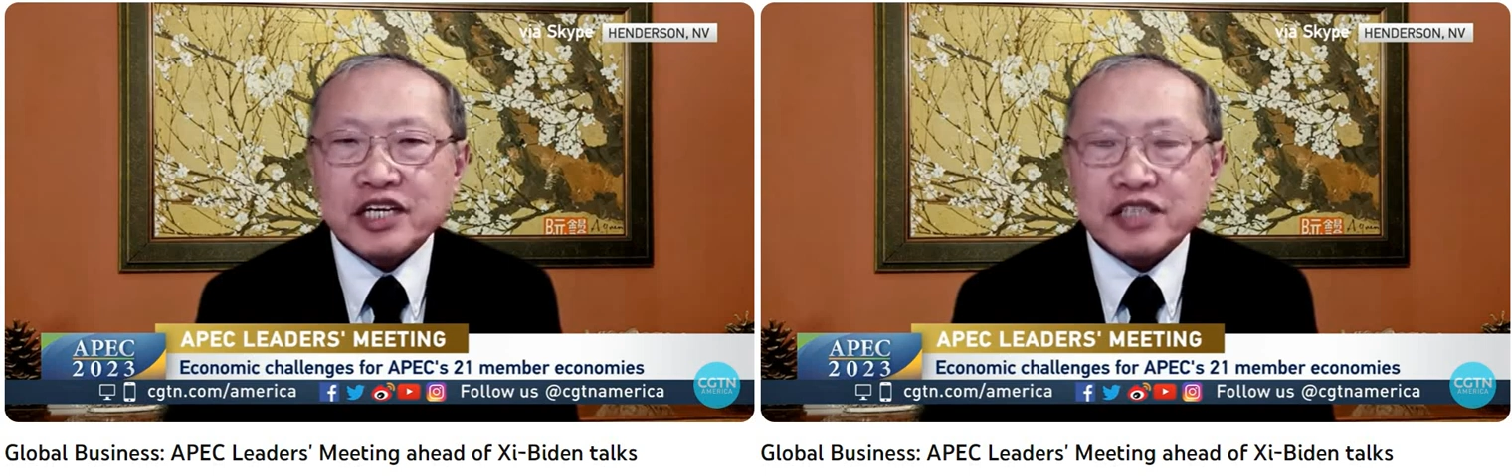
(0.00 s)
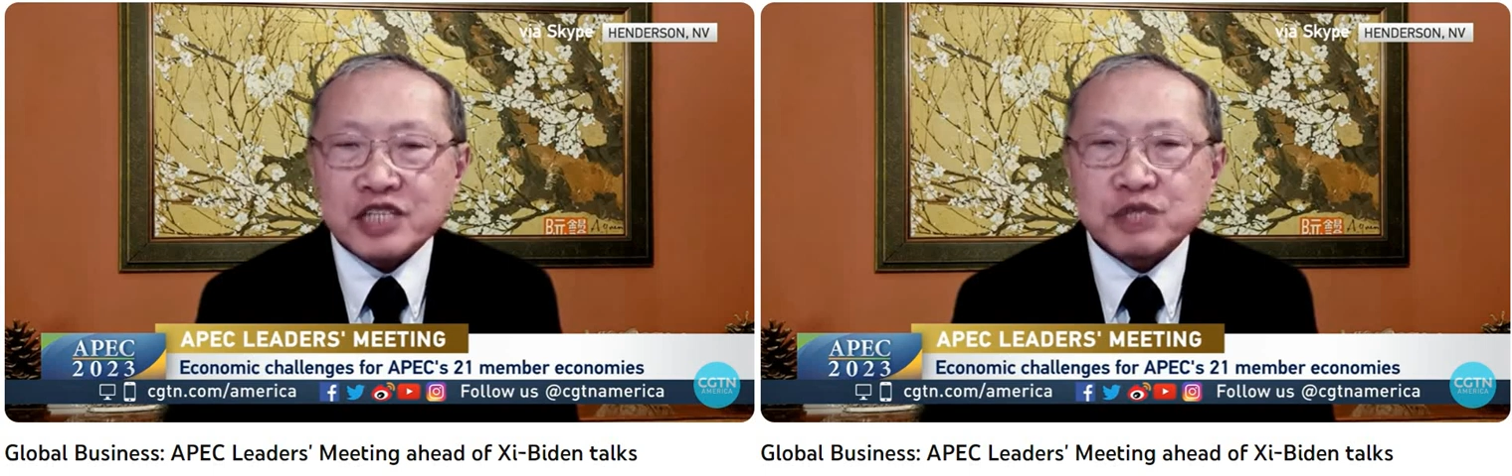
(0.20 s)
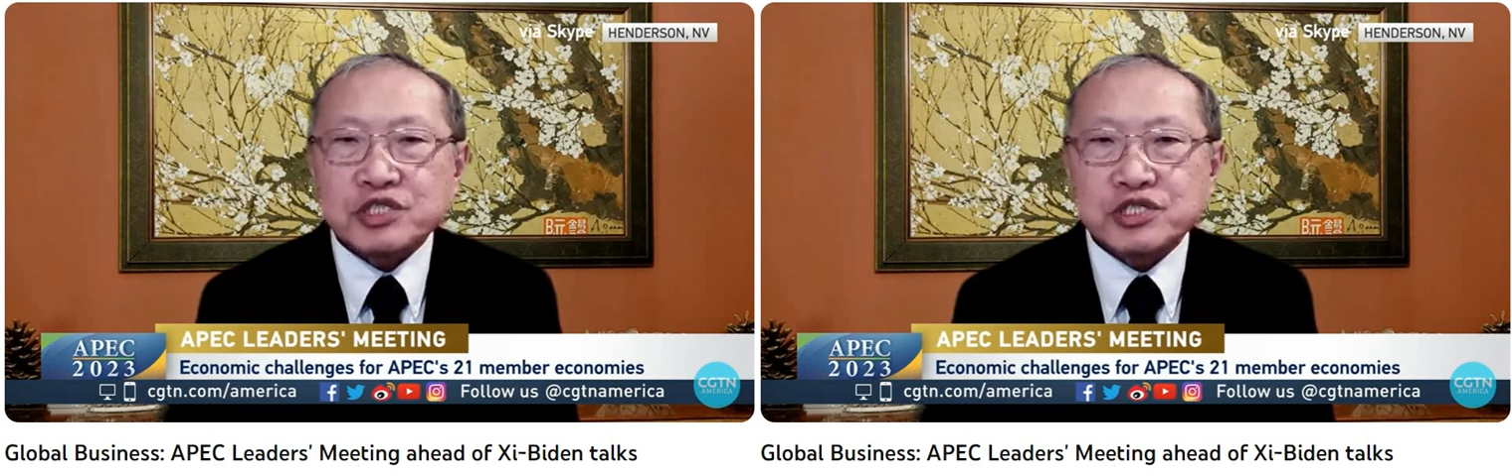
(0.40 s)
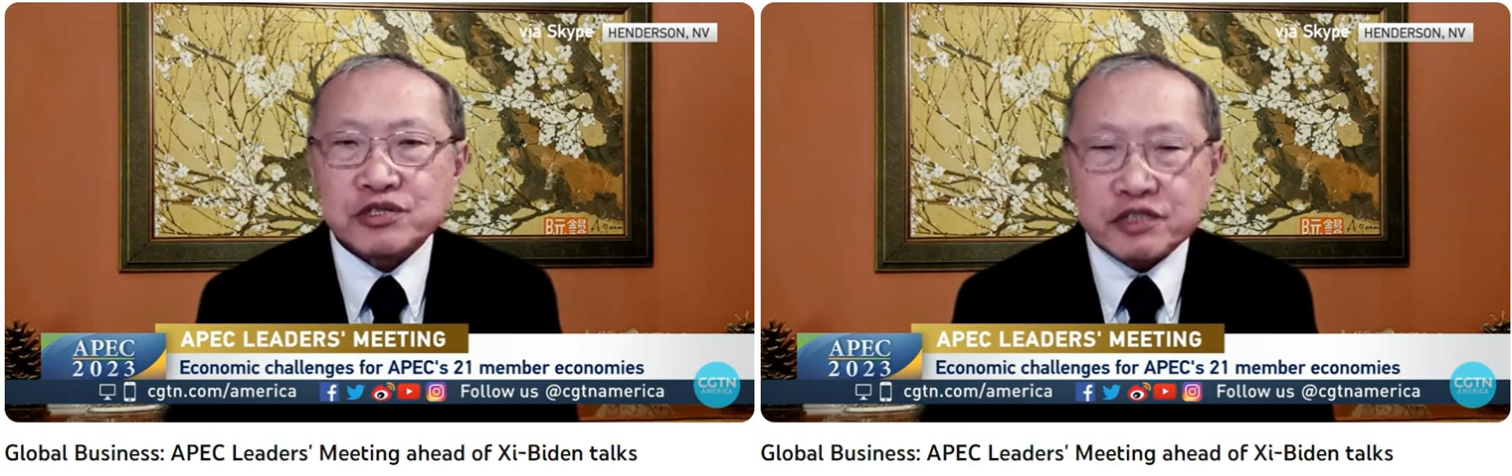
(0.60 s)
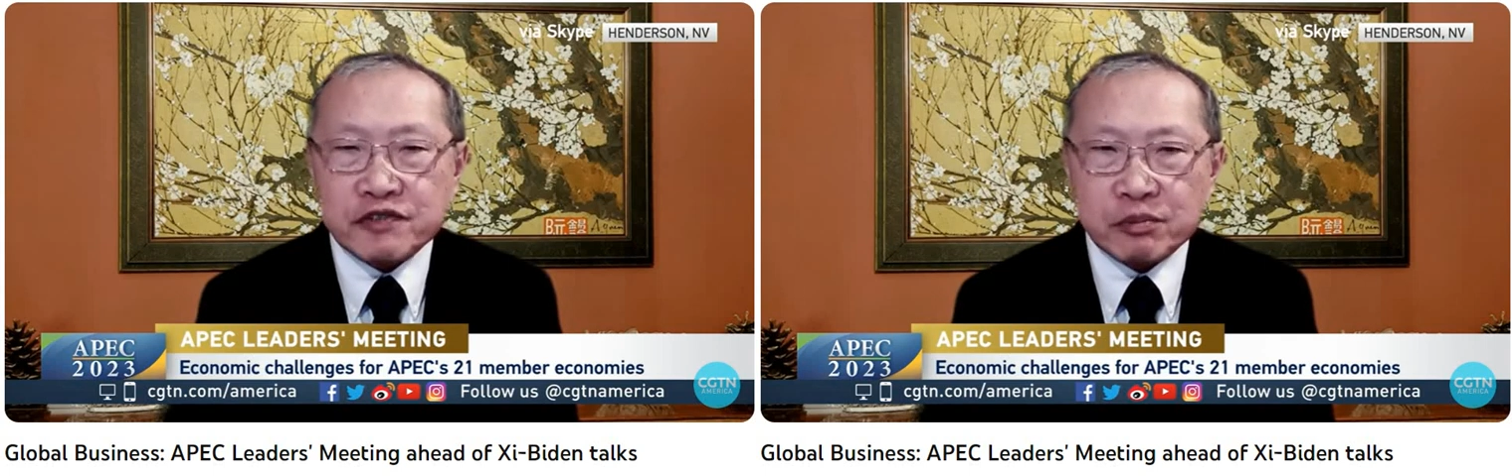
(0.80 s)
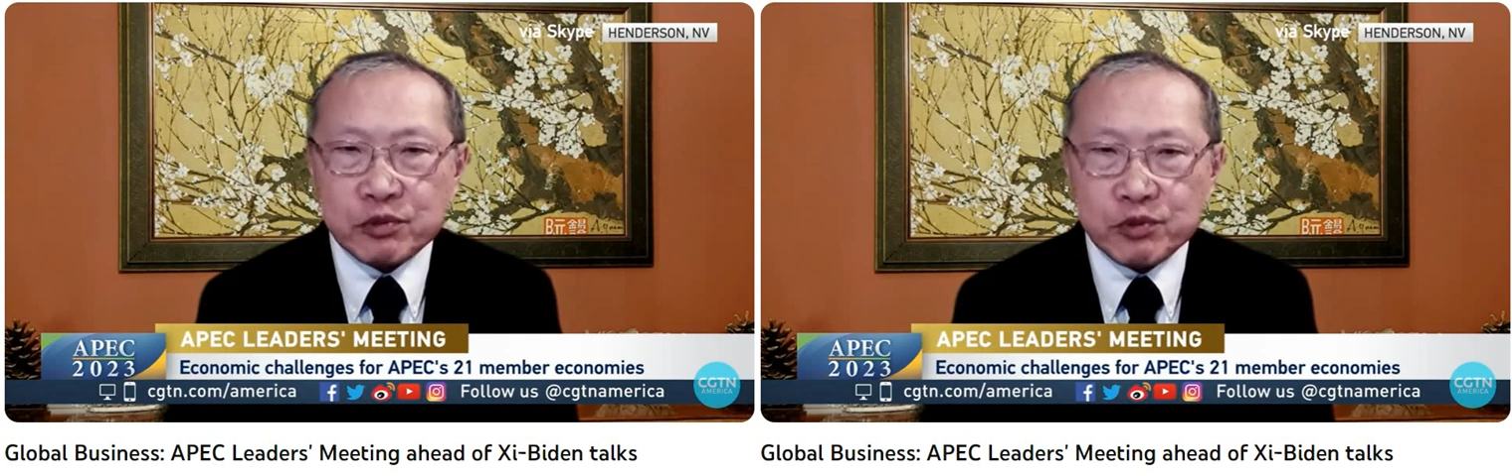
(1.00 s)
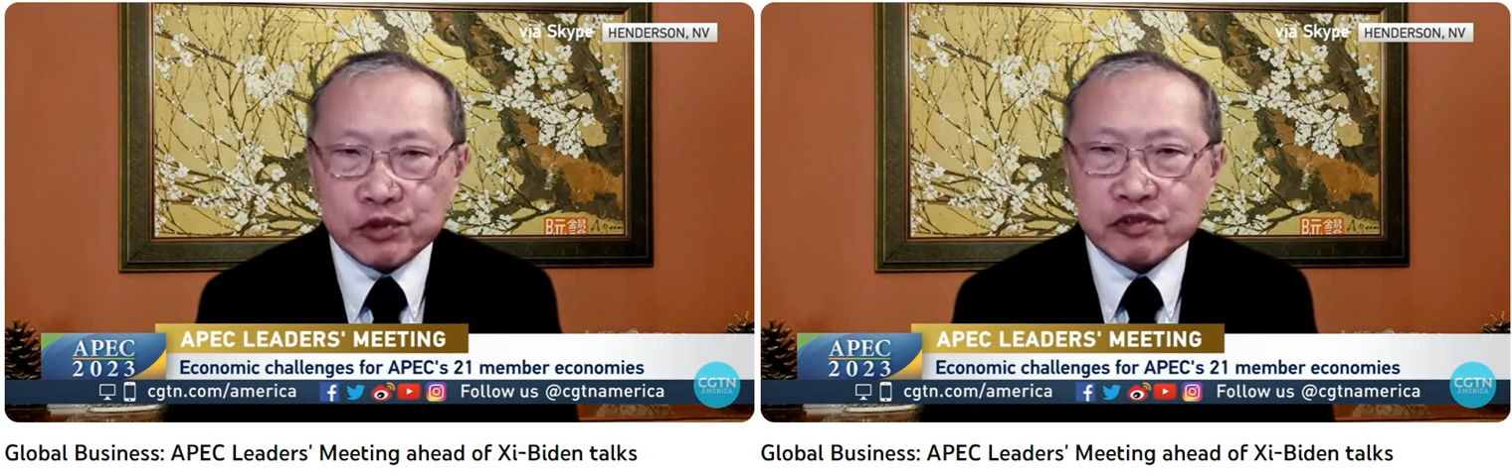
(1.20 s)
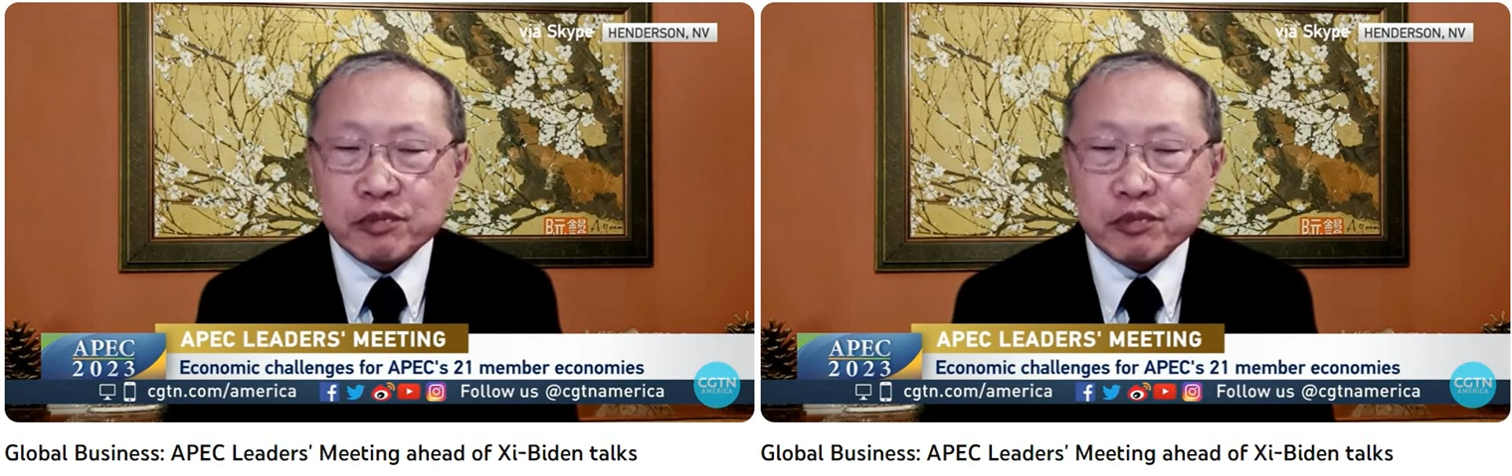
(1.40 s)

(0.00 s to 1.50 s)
and that's when you start to develop growth,